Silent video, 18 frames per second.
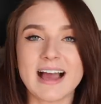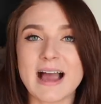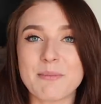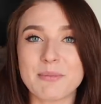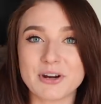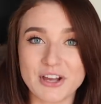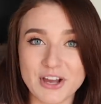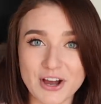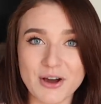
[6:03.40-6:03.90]

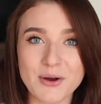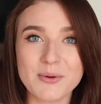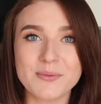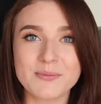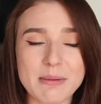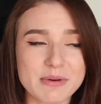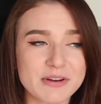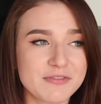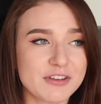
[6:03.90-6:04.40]
gonna go.
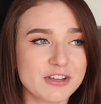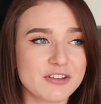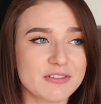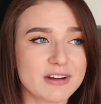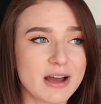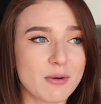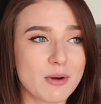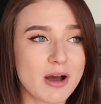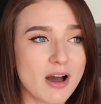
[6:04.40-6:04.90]
I'm gonna
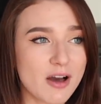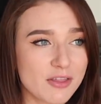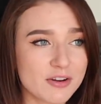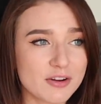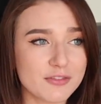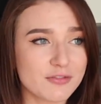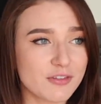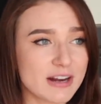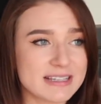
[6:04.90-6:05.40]
figure out
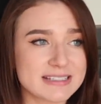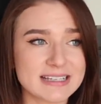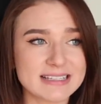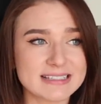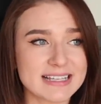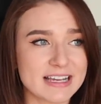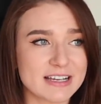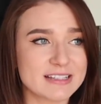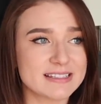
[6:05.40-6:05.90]
other
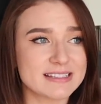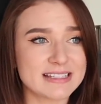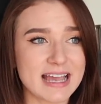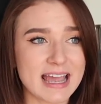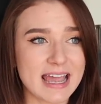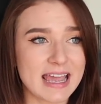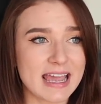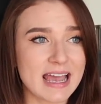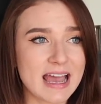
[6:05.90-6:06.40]
phrasings I could
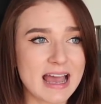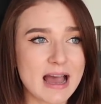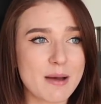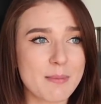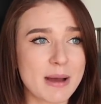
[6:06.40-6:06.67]
say